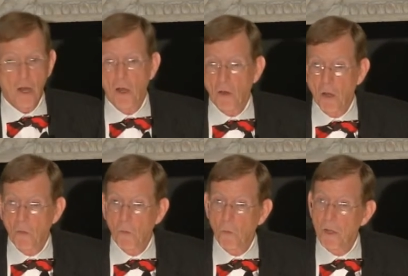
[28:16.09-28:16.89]

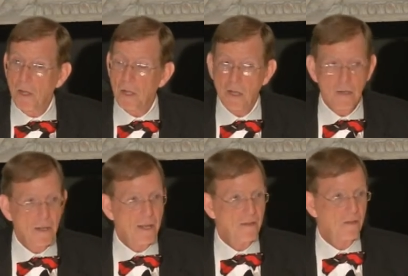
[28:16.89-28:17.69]
along the
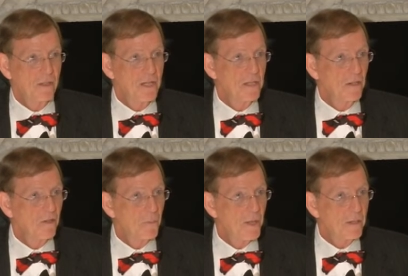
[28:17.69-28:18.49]
way, as the king
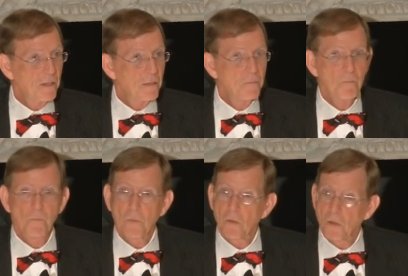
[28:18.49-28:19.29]

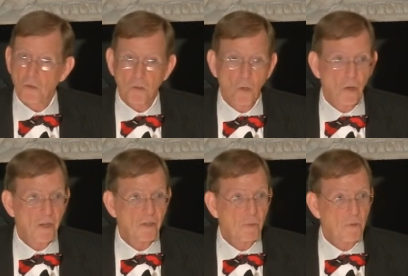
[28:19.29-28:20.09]
expected, those
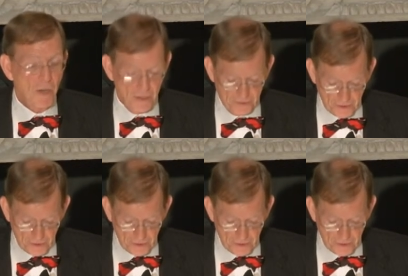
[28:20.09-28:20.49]
loyalists would rise